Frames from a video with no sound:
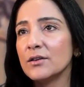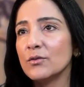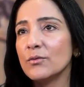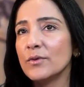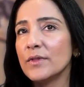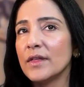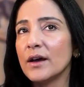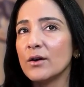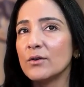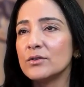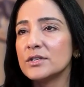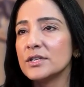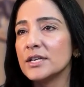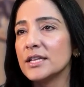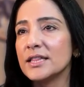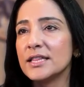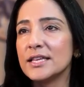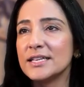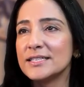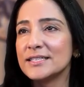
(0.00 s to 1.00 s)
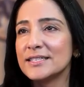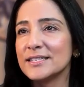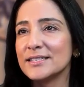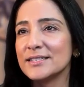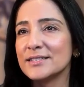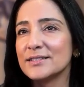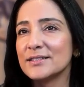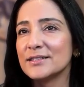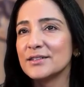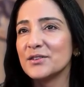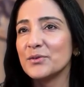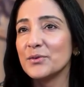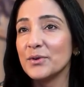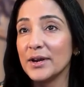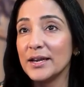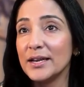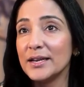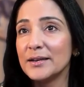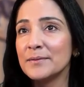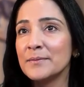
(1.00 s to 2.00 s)
without a thesis,
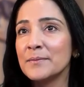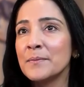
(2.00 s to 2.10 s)
right?